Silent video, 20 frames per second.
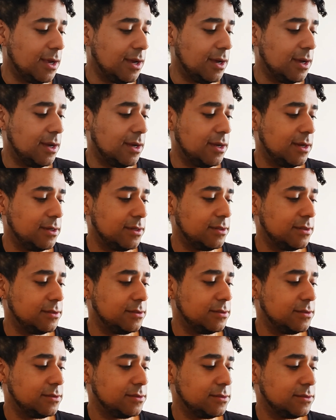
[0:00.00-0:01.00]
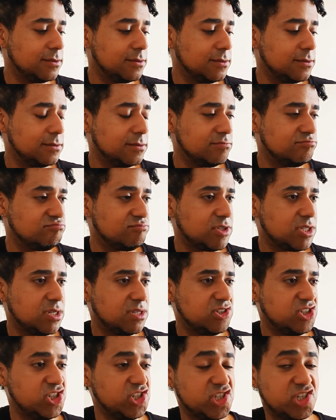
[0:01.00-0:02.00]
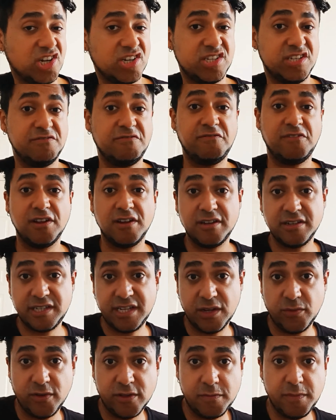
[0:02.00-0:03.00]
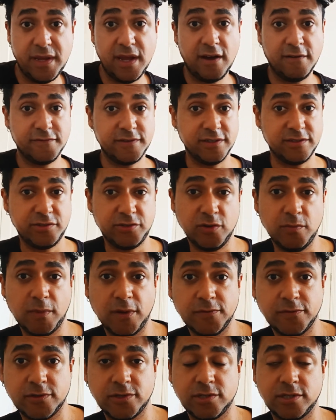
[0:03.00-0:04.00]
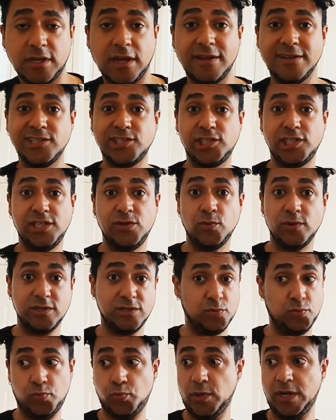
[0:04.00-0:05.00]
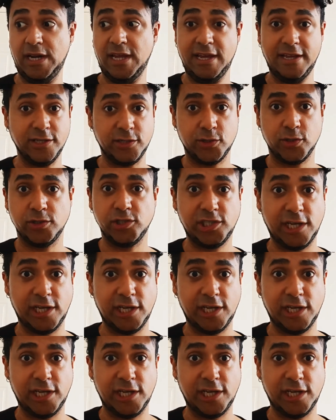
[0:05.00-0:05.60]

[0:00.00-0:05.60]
And she started flirting with me after 2 months, and she was really into